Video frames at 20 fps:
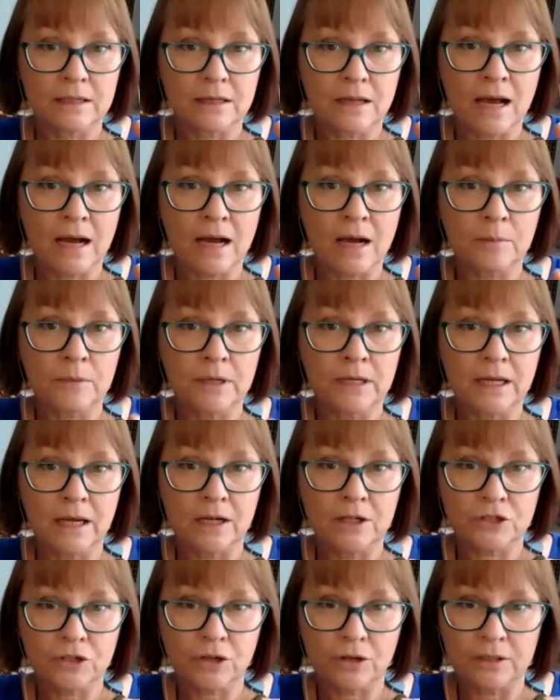harmony,
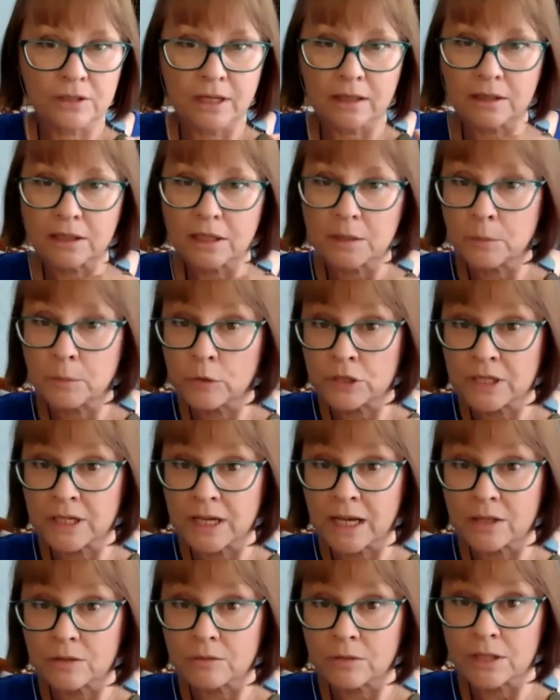and tonality put
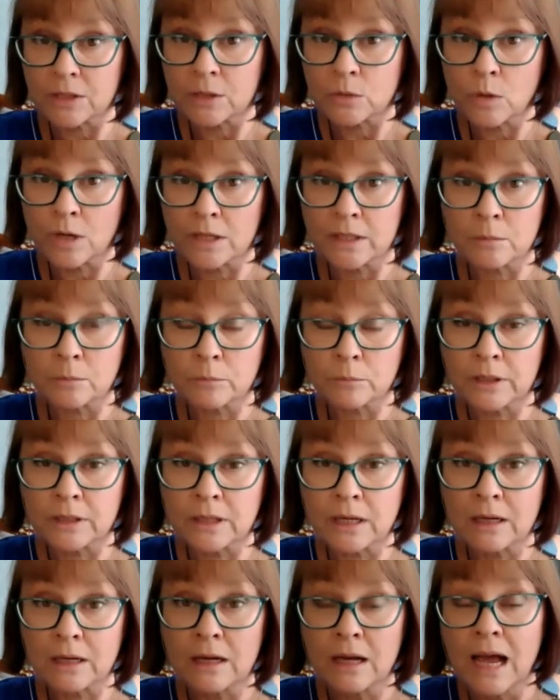together under one
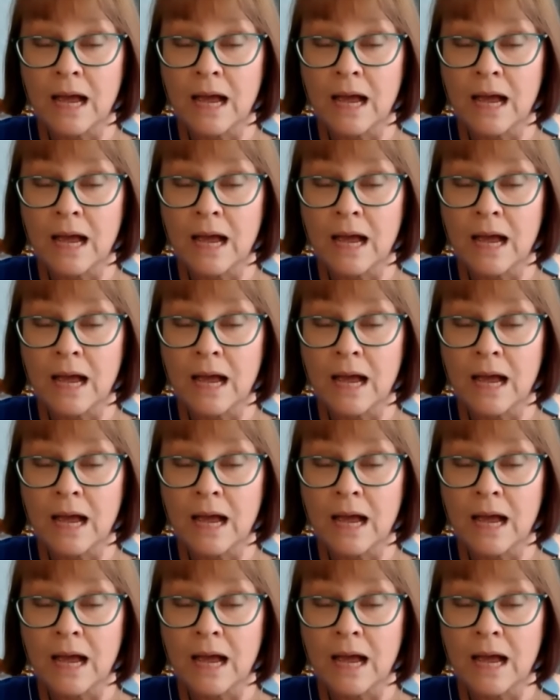umbrella.